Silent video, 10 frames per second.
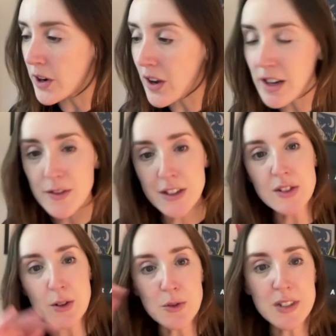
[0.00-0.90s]
a kind of an
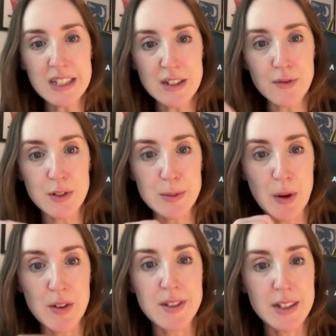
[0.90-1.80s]
associative
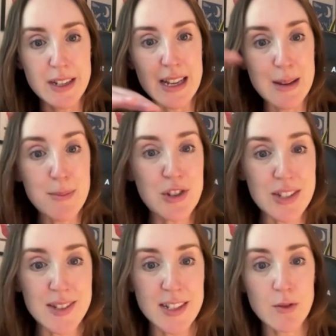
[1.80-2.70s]
response, an
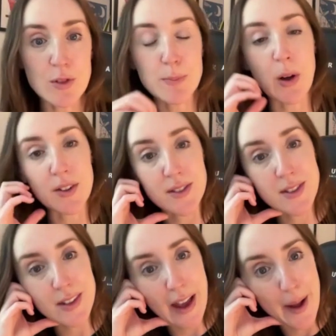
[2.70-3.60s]
imagistic
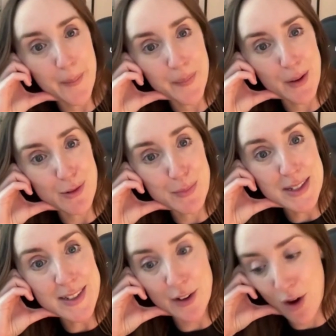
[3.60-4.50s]
response, that would be
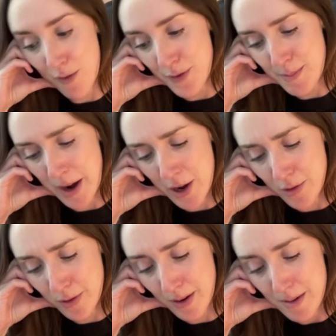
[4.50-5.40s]
set off in my
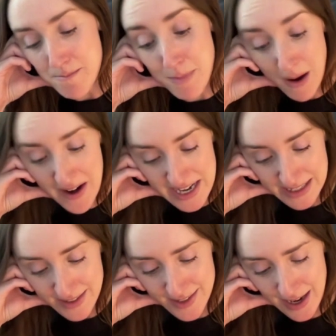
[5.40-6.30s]
own
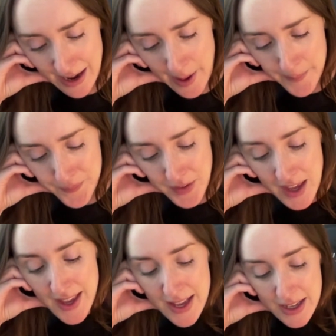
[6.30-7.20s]
mind.
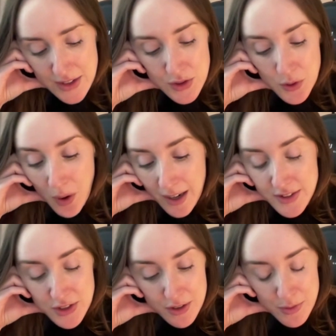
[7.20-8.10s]
So I
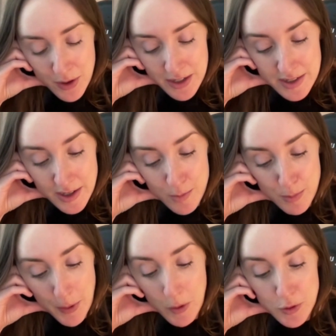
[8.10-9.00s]
started writing terrible
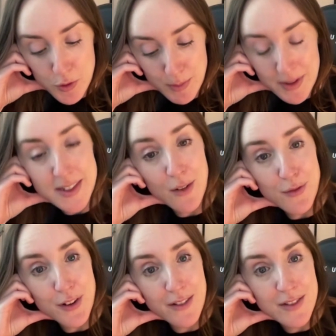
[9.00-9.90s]
poetry myself
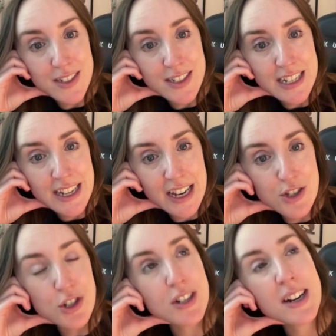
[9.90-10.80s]
when I was a
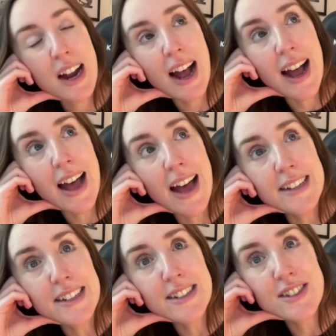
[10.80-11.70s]
teenager,
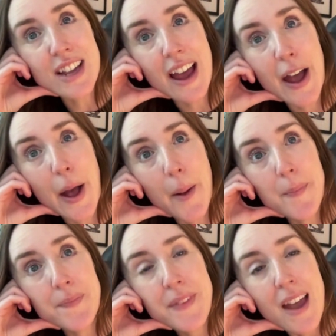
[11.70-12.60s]
and
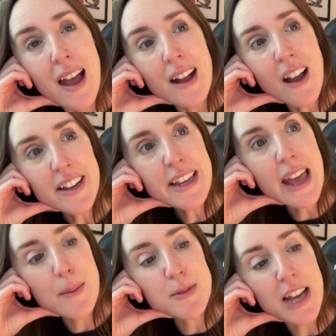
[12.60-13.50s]
kind of
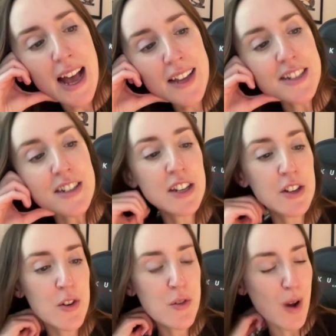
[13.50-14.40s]
kept at it.
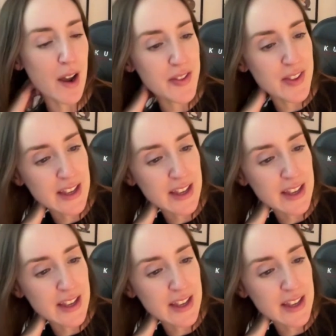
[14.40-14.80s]
I